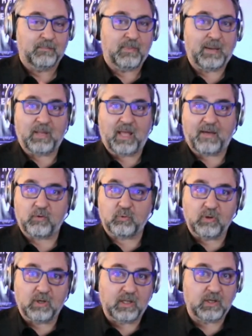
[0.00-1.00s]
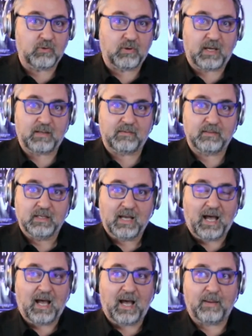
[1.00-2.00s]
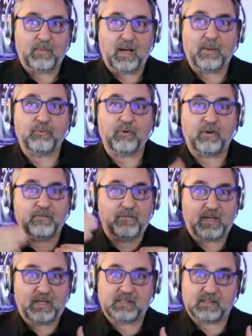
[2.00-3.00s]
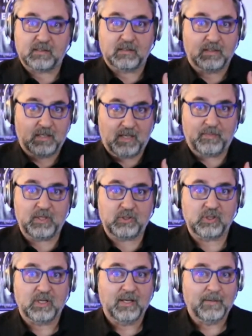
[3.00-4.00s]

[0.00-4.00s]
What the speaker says: be able to have a really great upfront face image.